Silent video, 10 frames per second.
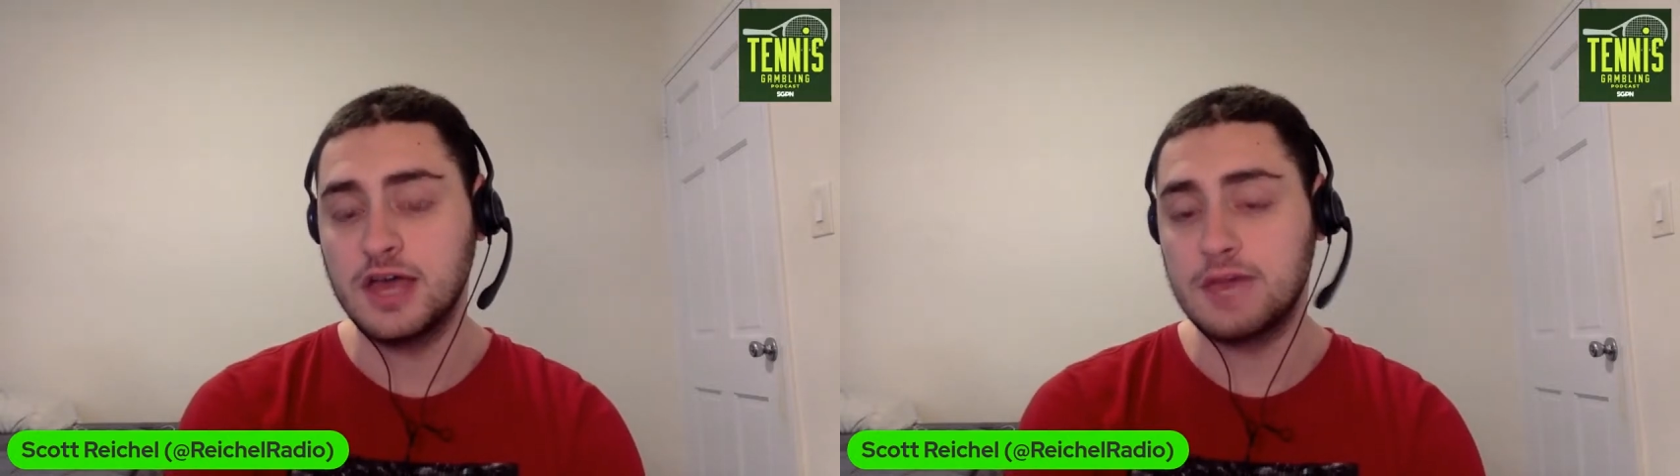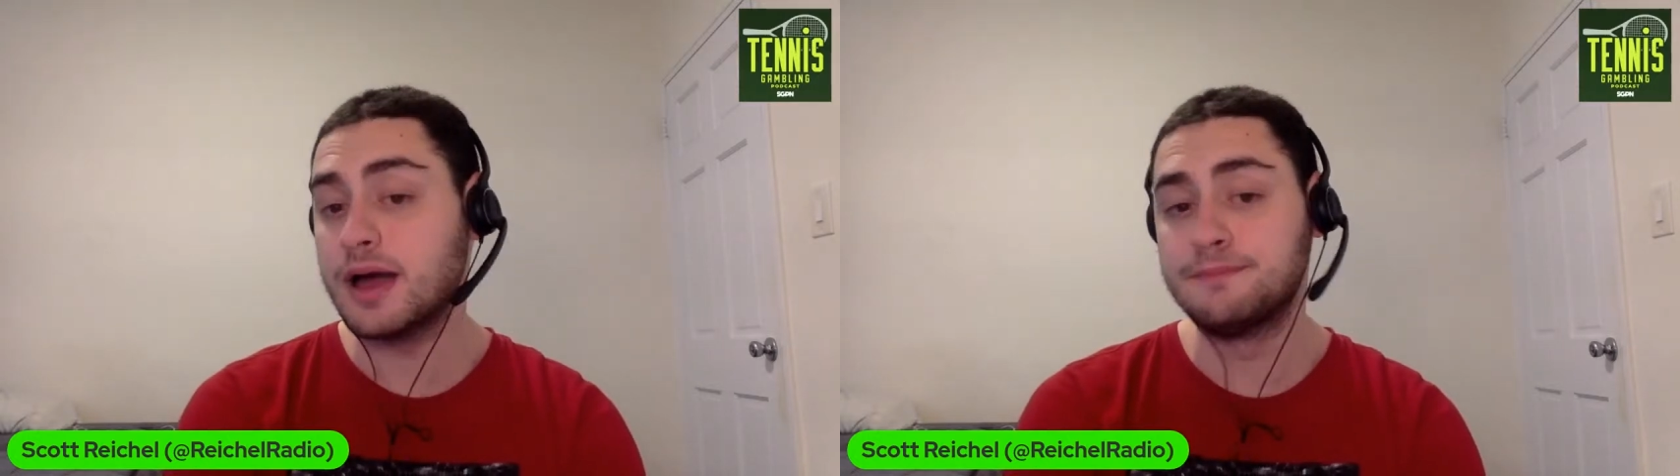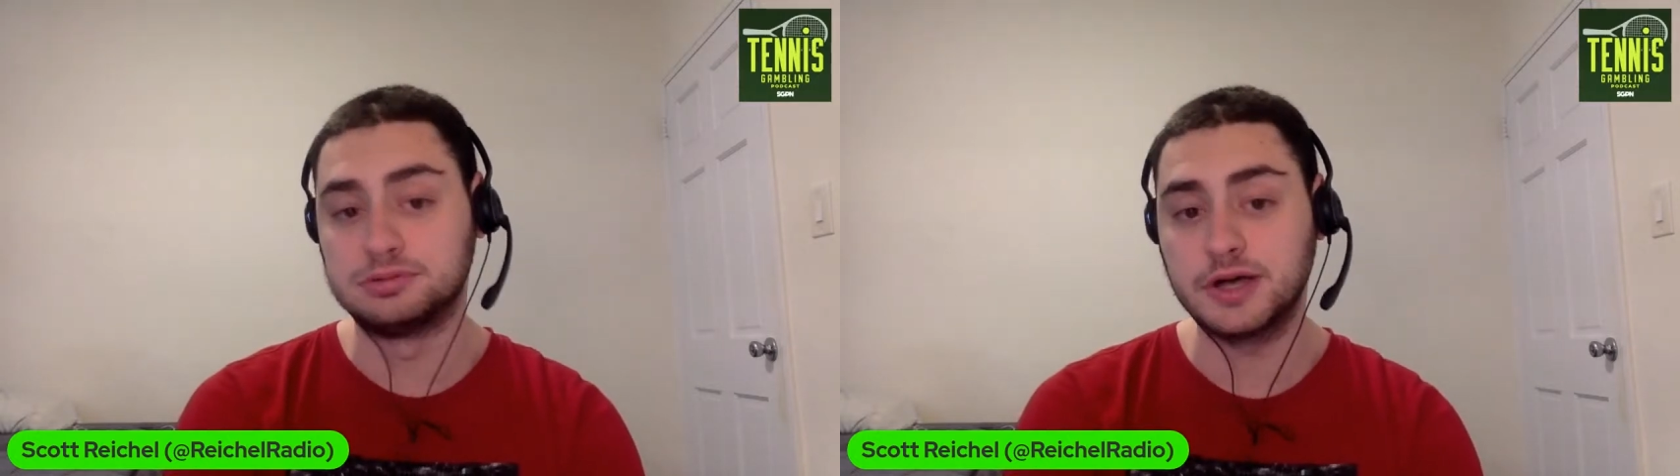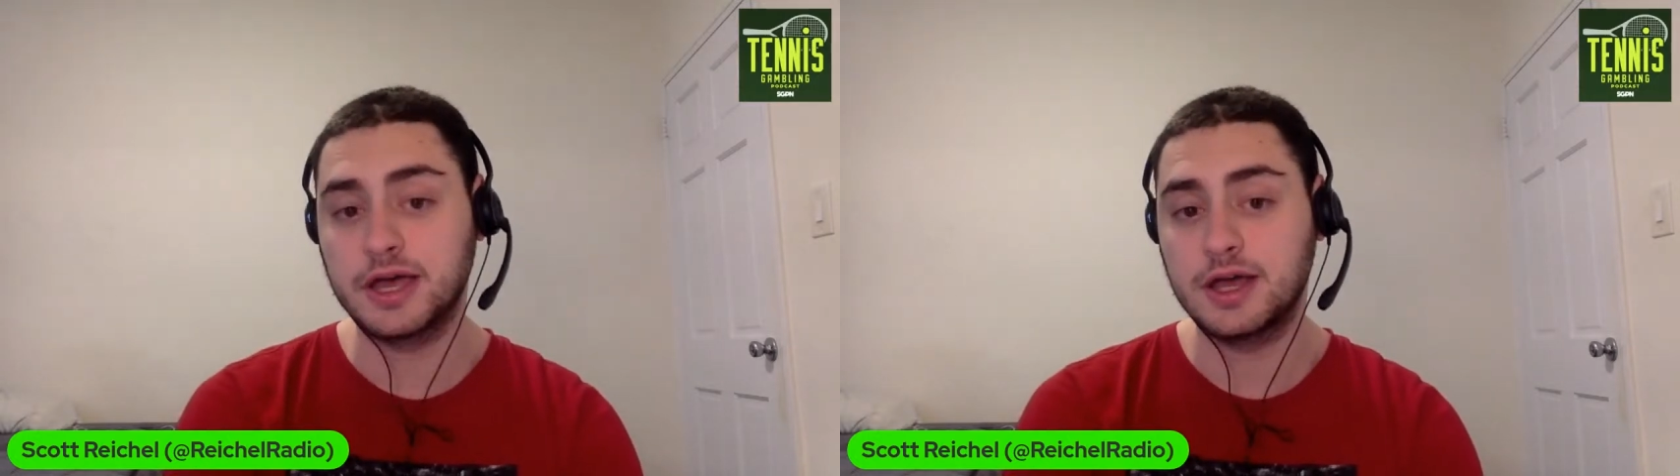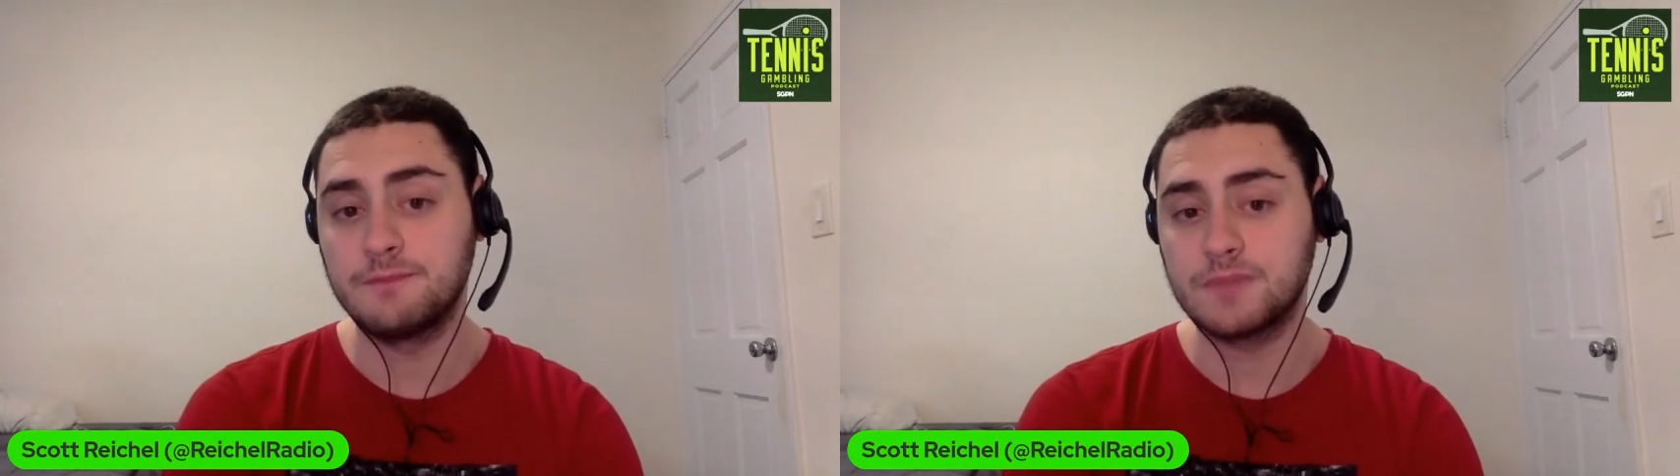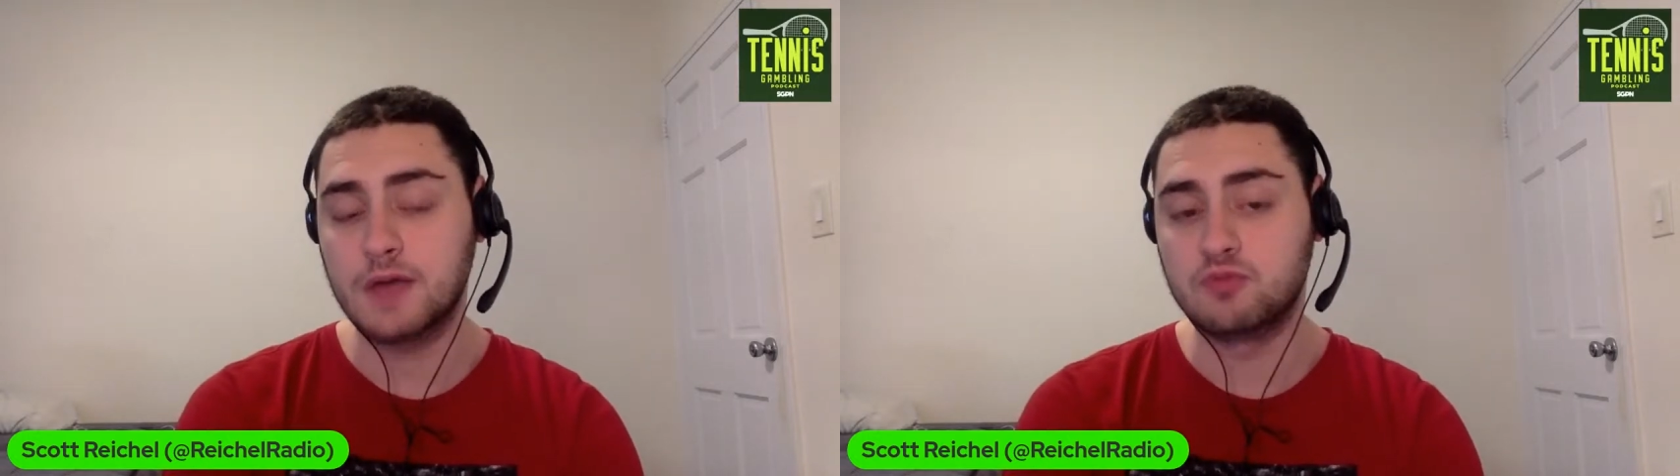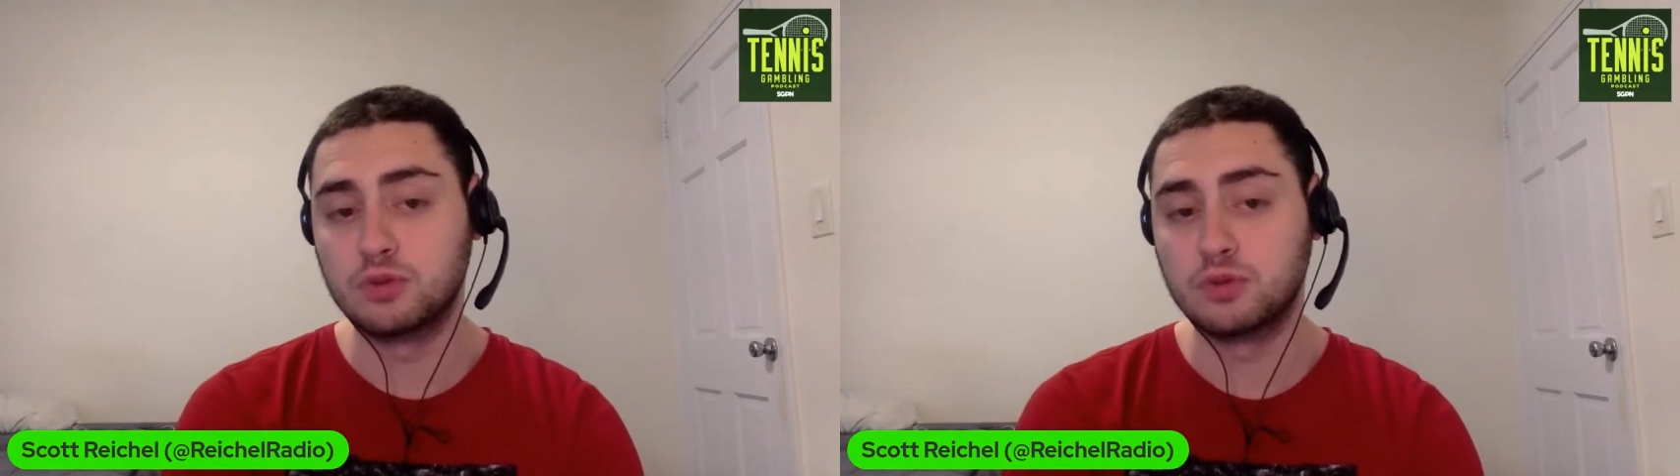he might blink and